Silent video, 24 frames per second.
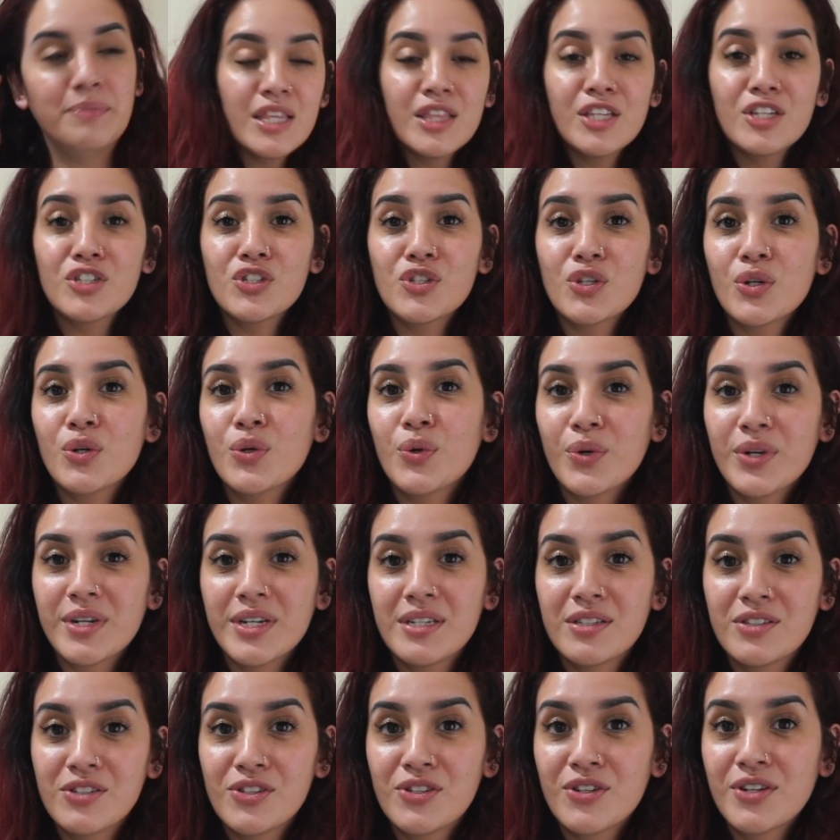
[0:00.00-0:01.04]
There's a
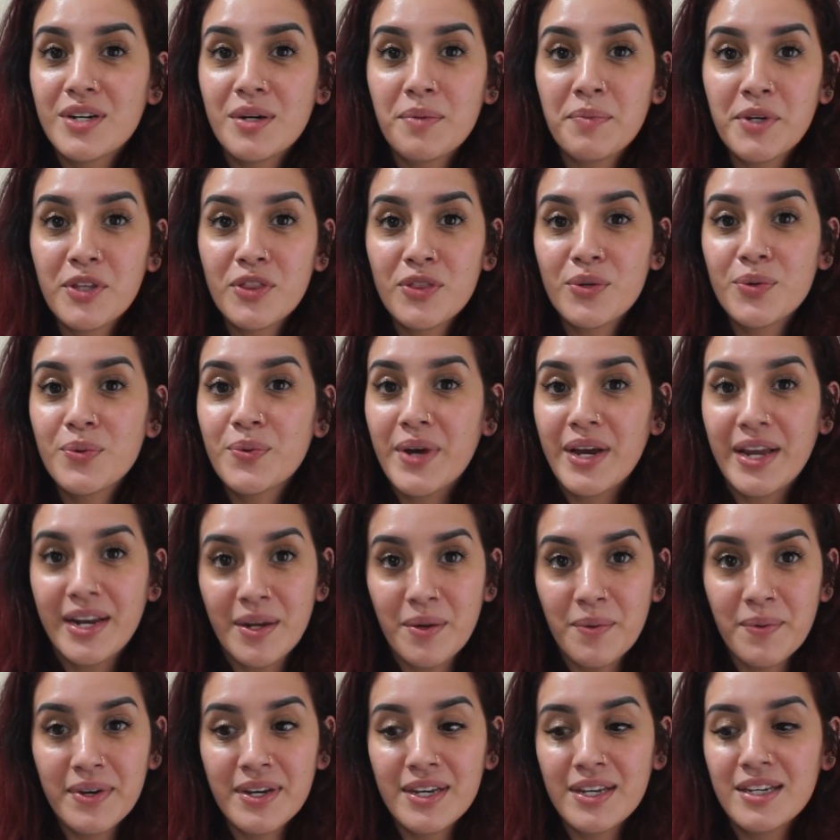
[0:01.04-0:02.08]
nor'easter coming through
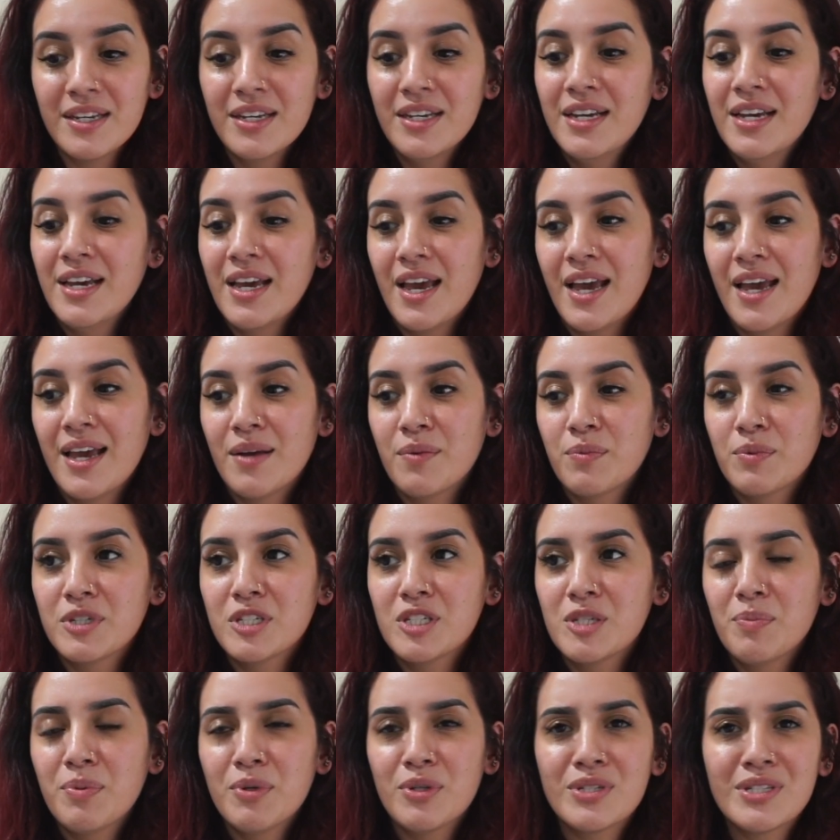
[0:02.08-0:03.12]
anyway, and we're
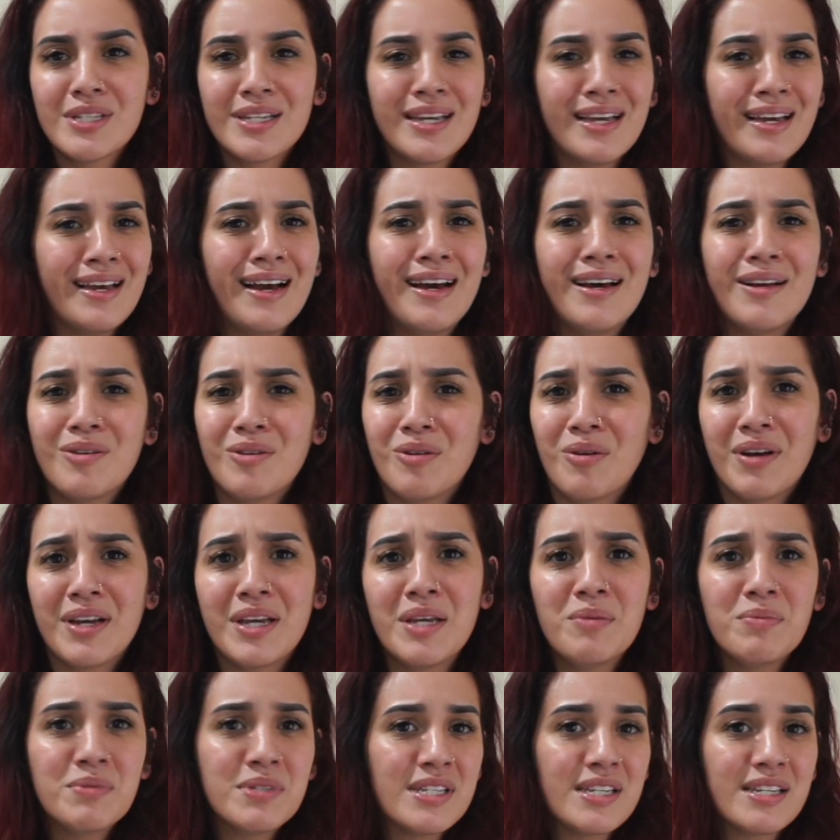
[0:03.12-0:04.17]
supposed to get, I don't know, I
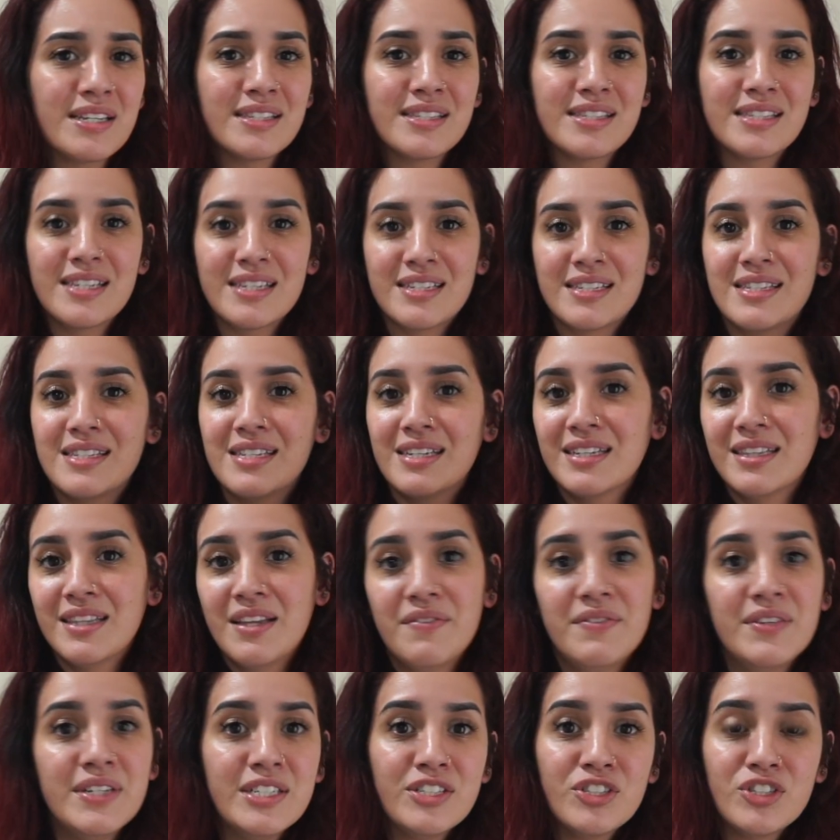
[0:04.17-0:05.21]
keep seeing 6 to
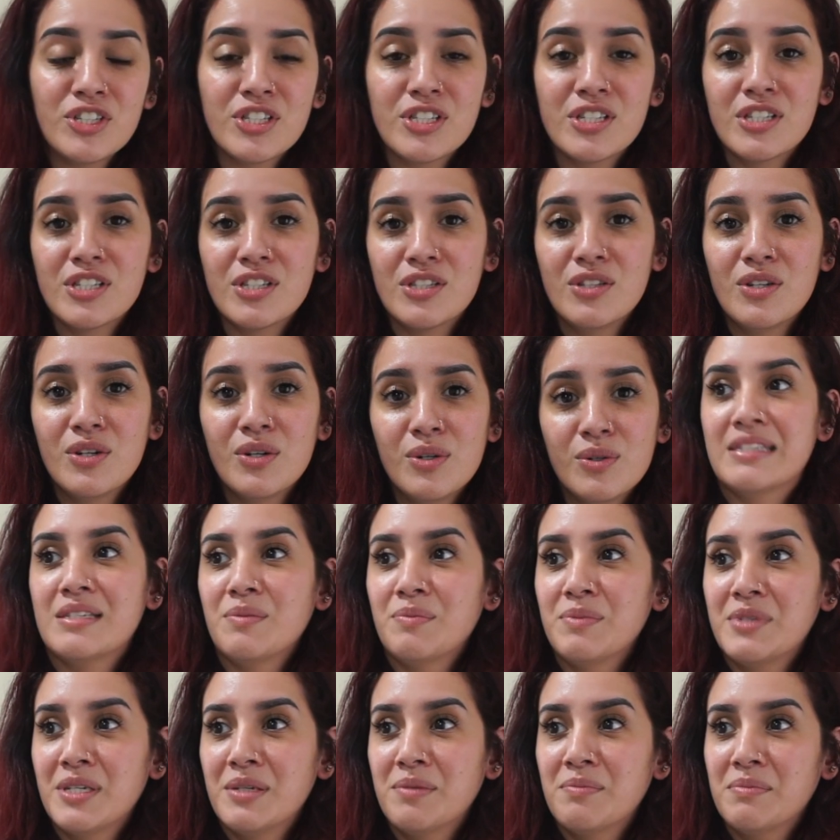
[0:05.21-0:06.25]
11 inches of snow.
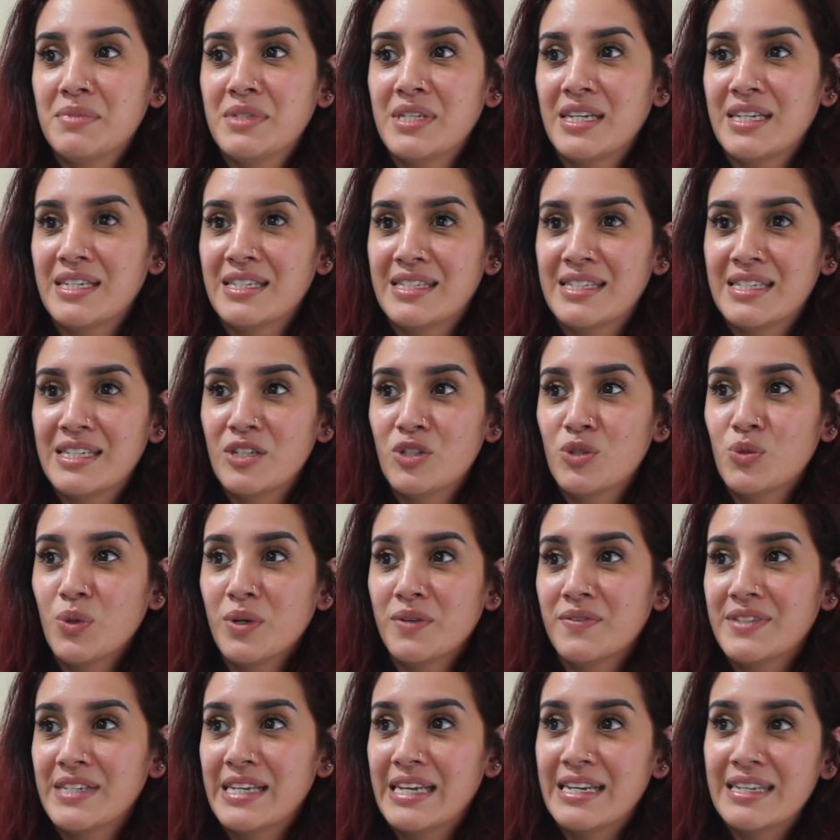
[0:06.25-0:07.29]
Sometimes I see
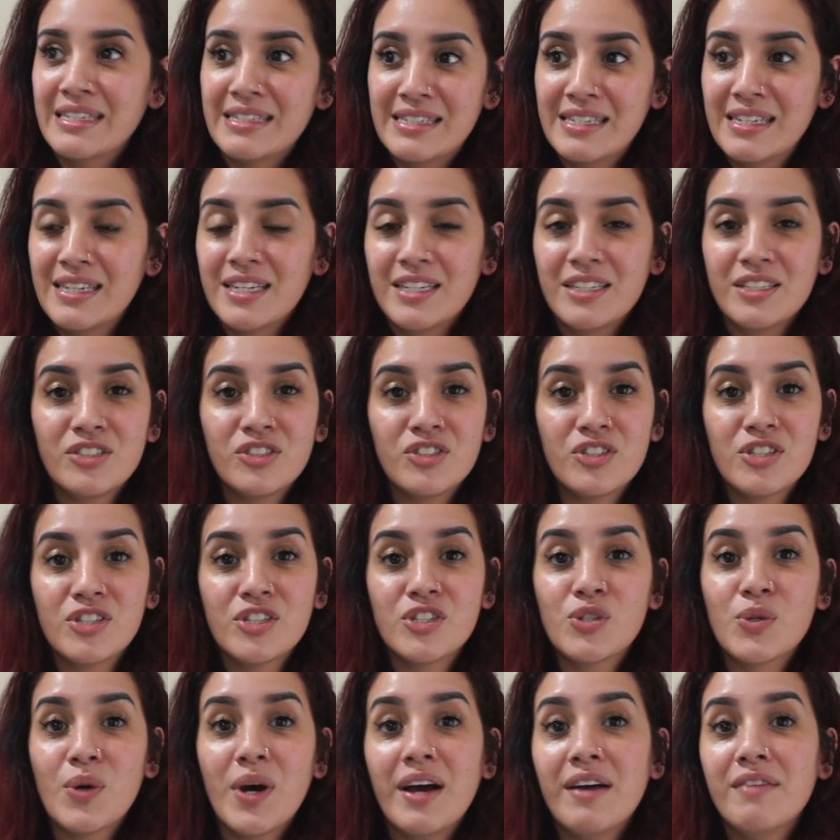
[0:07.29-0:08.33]
12 to 18
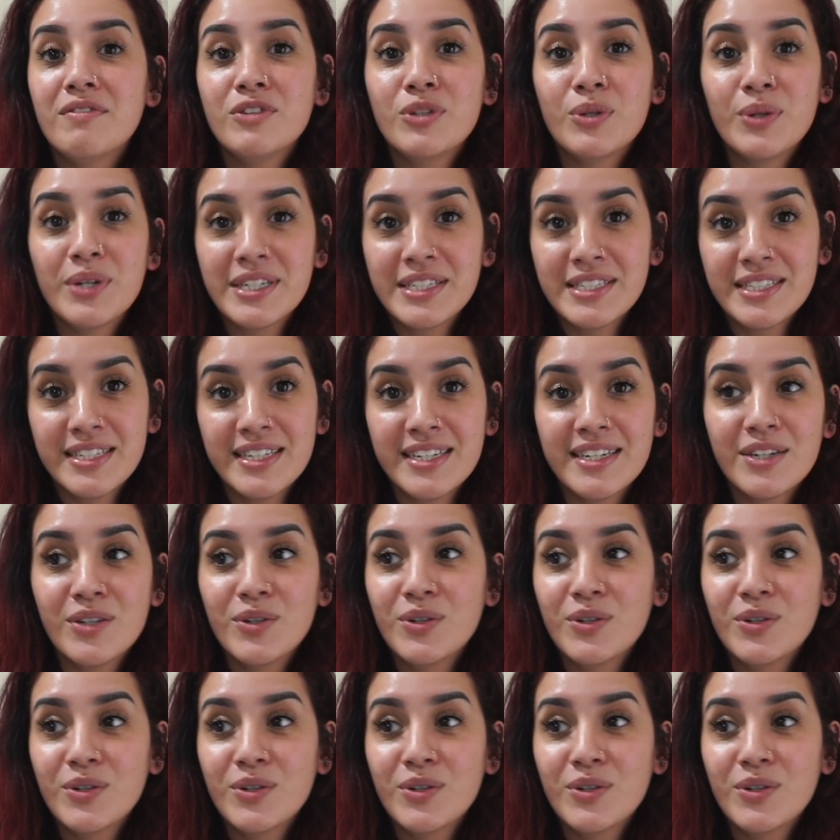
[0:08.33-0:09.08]
inches, so I have no idea.